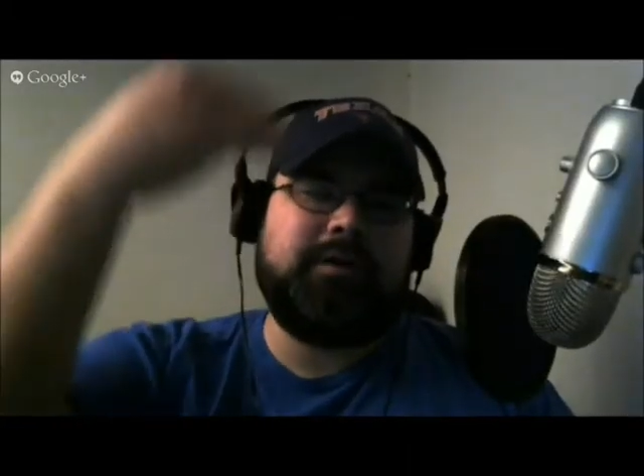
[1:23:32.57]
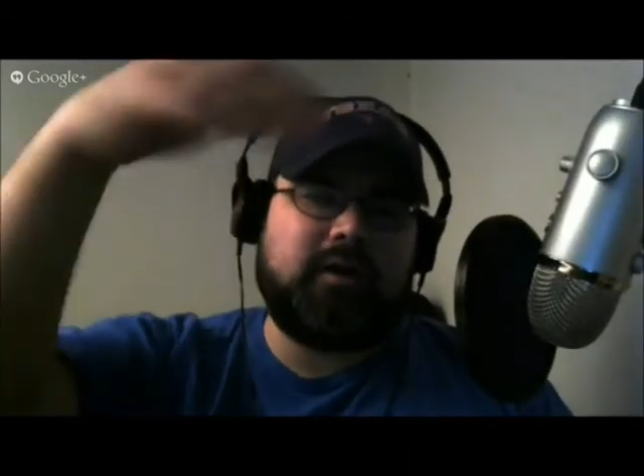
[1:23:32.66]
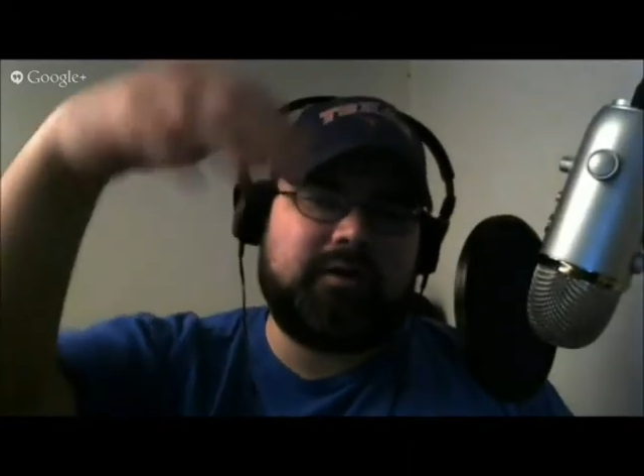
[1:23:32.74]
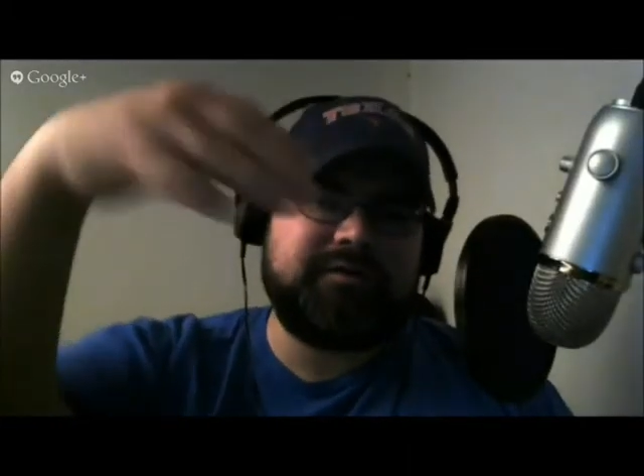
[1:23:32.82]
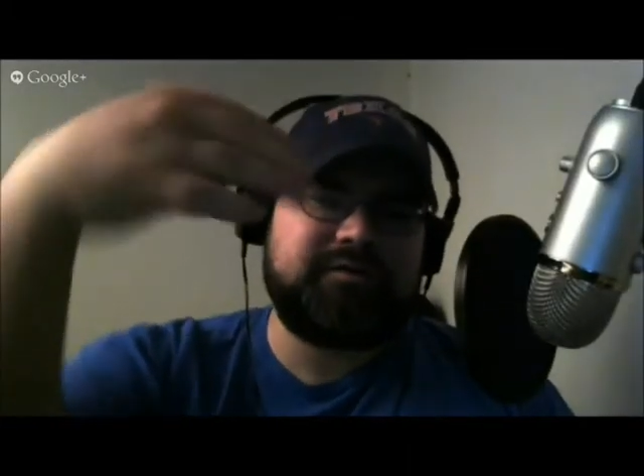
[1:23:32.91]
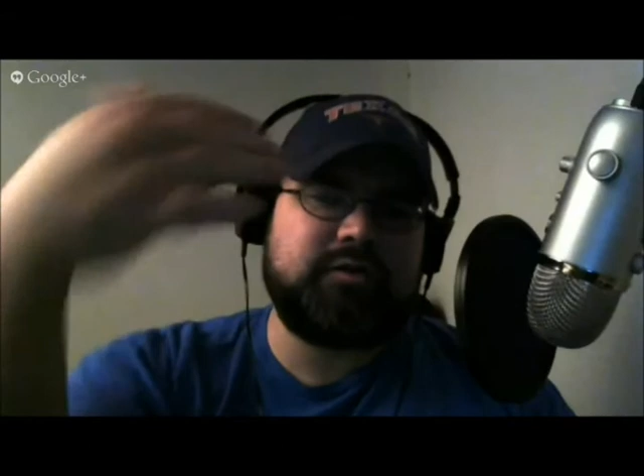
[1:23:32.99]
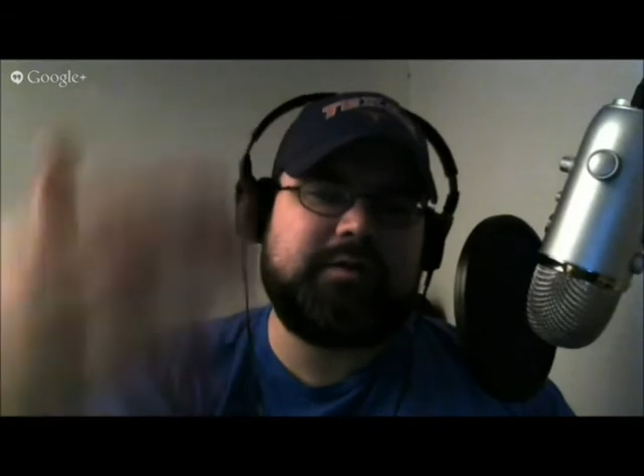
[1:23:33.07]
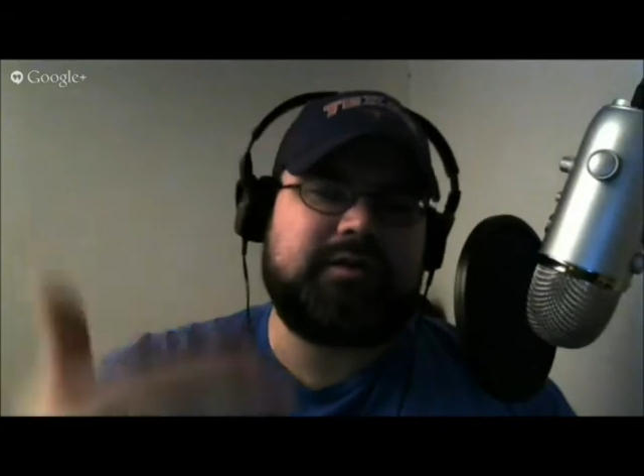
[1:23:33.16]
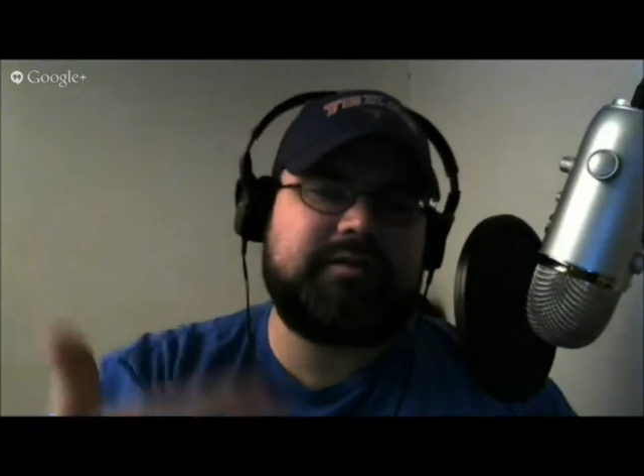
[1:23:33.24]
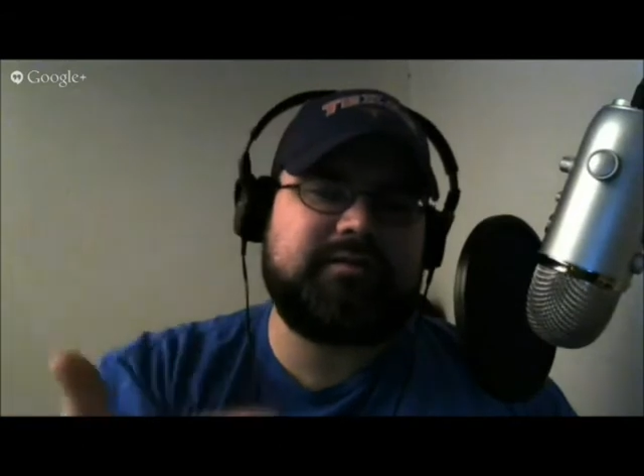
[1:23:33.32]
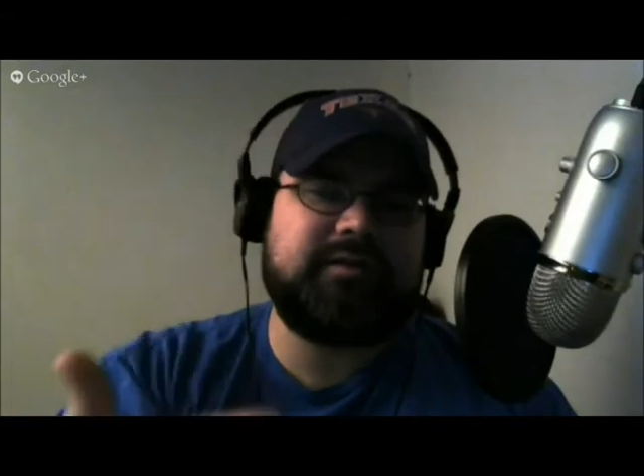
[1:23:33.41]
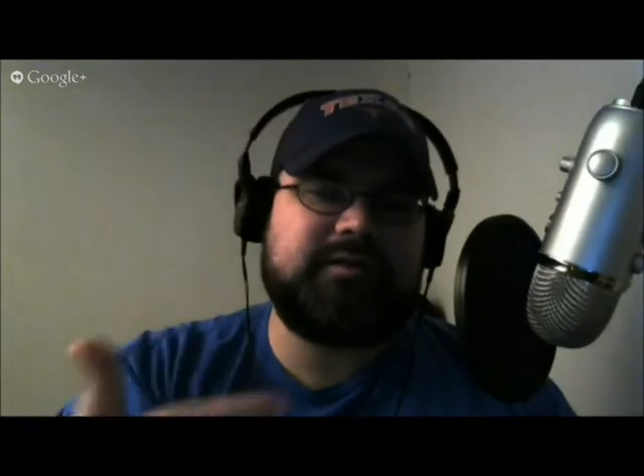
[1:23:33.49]
also
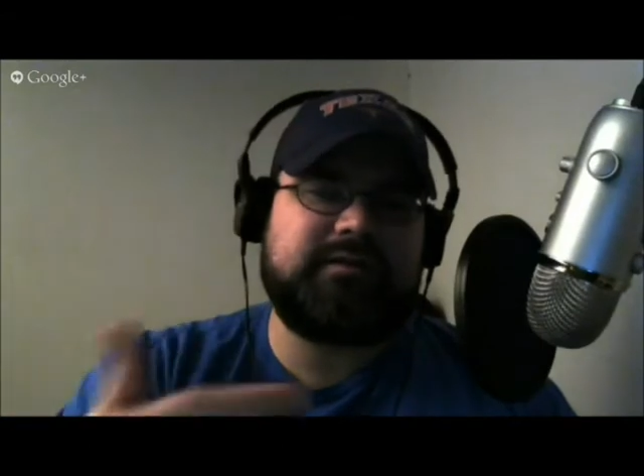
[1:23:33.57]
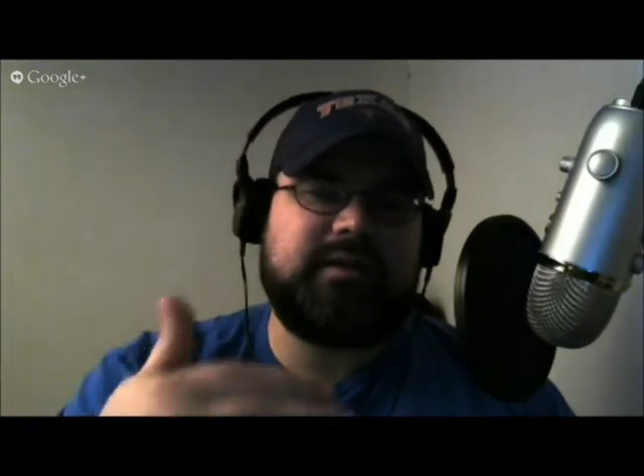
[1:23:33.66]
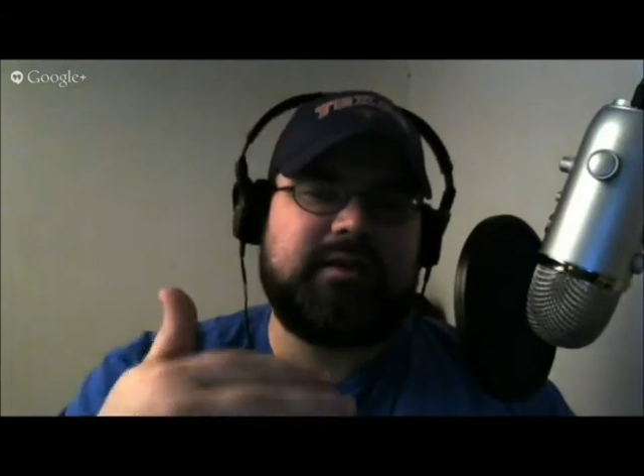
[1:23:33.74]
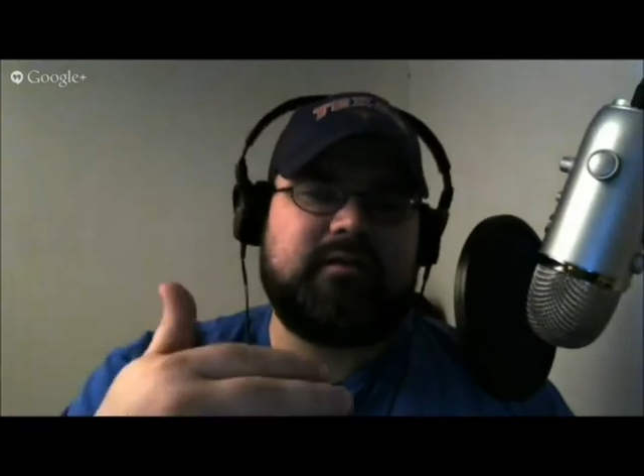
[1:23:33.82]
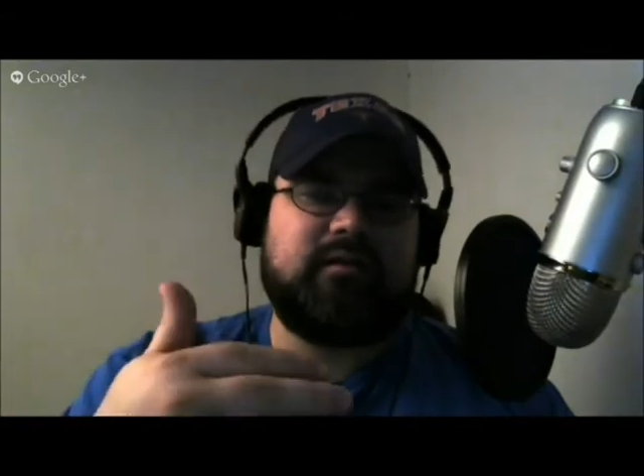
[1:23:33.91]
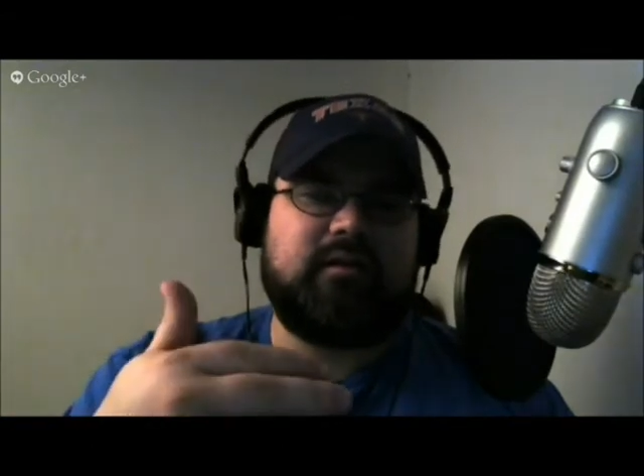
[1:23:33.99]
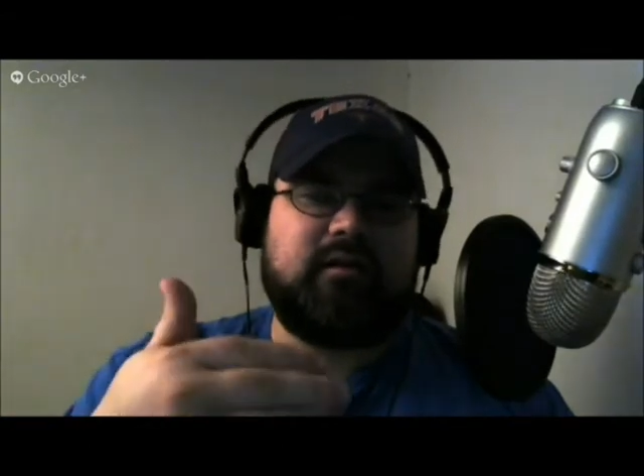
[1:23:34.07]
because that they